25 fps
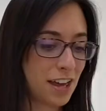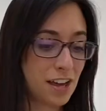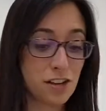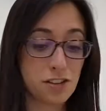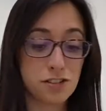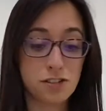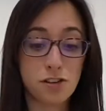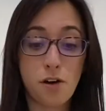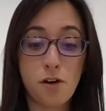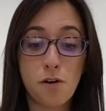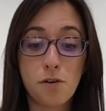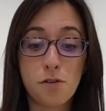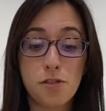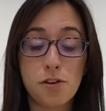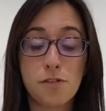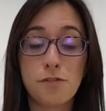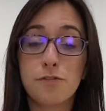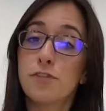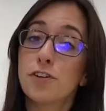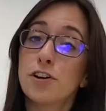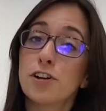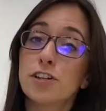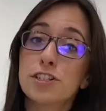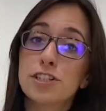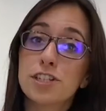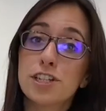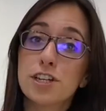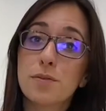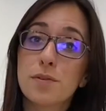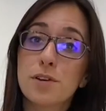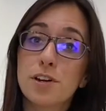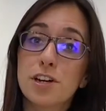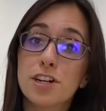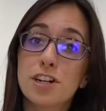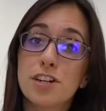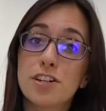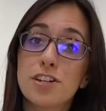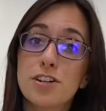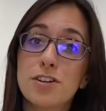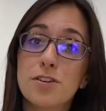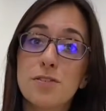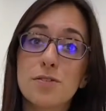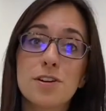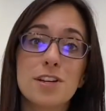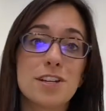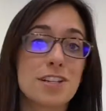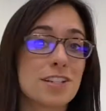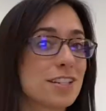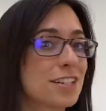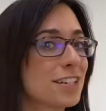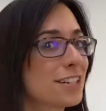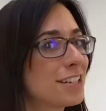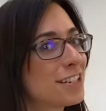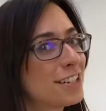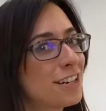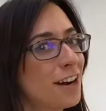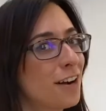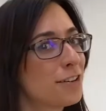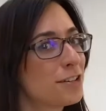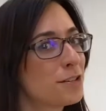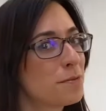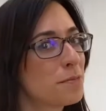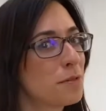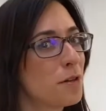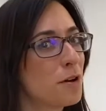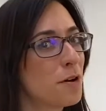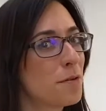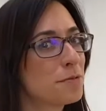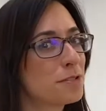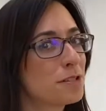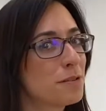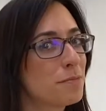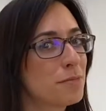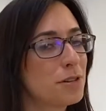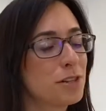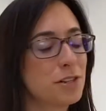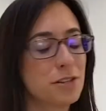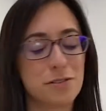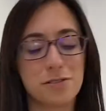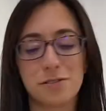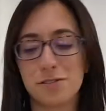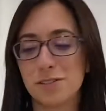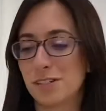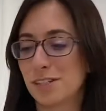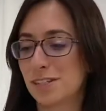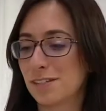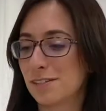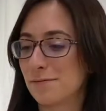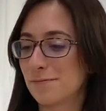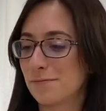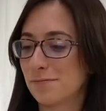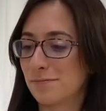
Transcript: So the first thing we're going to do is just start to blow up some balloons.